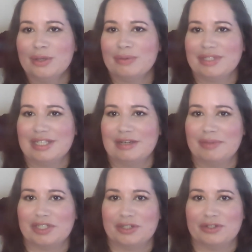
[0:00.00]
We'll see how
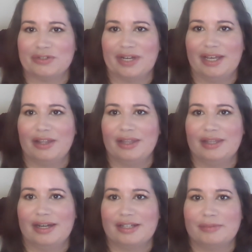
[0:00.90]
much closer I get in
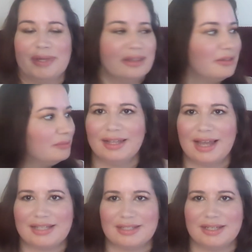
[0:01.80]
the next month.
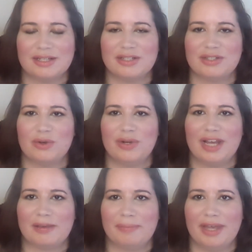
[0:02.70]
Lastly is
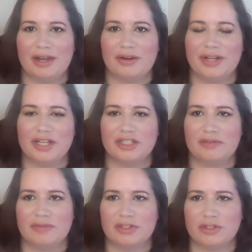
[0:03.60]
Zodiac Panner. Each
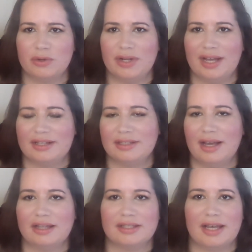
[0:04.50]
of the zodiac
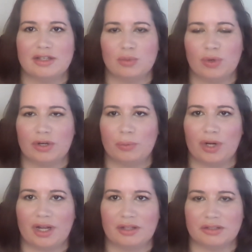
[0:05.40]
signs has 1 or
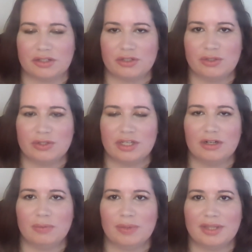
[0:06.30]
colors
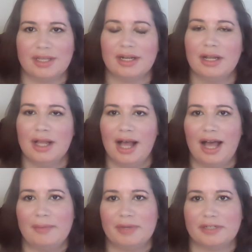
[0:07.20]
associated with it.
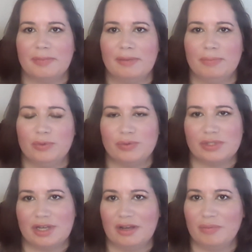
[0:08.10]
I picked my moon
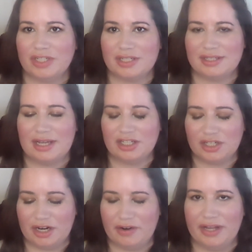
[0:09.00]
sign, which is
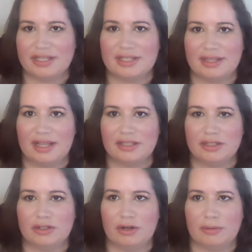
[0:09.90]
Sagittarius, and that's
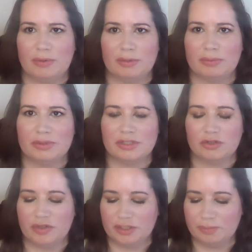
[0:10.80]
dark purples
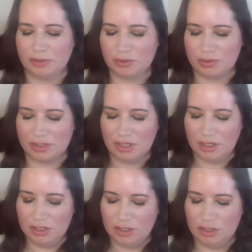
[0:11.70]
and rich blues.
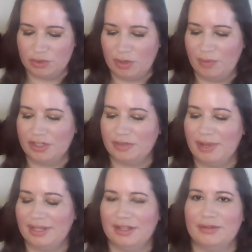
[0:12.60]
So I went into
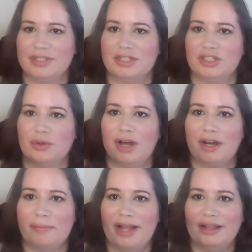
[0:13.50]
my Lilo & Stitch
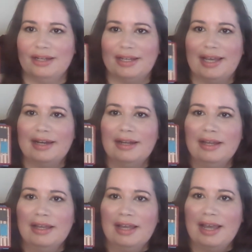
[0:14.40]
Jana palette again,
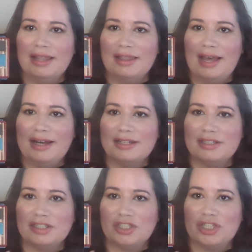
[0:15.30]
and that
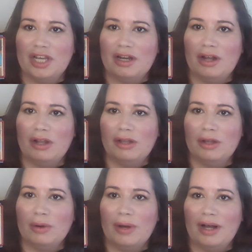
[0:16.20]
is the shade
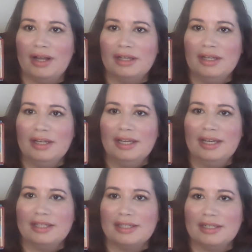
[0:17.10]
Aloha.
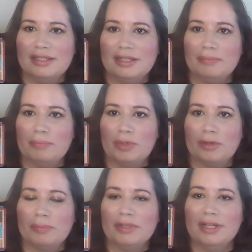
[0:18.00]
It's a deep
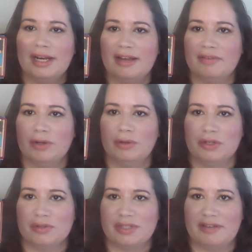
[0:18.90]
purple, and I have a goal
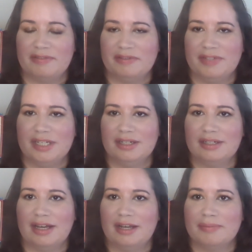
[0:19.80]
to use that 15
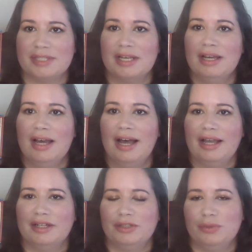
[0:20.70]
times.
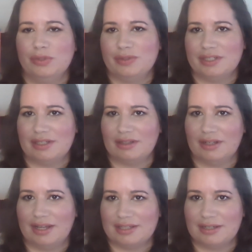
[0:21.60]
I had 2 uses at the
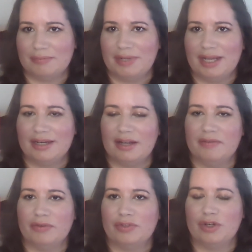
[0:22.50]
last update, and
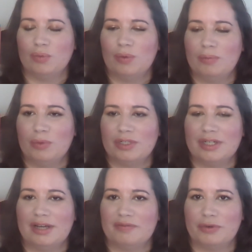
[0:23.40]
I've used it 1 more
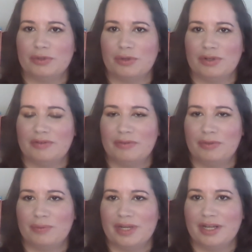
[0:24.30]
time for a total of
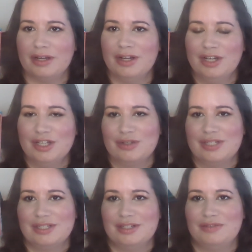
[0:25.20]
3, so I
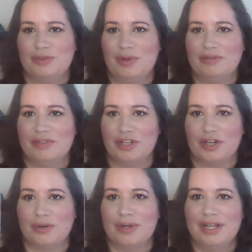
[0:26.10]
still have 12 to
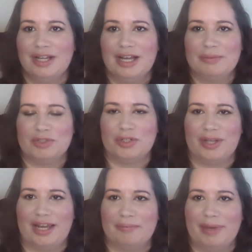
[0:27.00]
go. I'm sure I'll
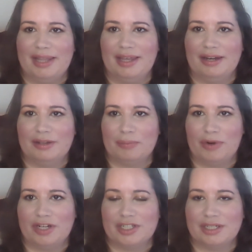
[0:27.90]
get it by the end of the
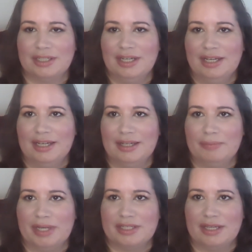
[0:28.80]
project.
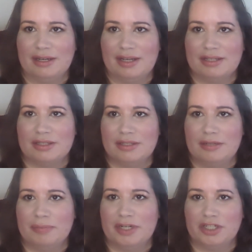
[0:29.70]
It makes a nice
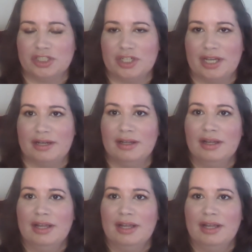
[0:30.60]
deepening shade,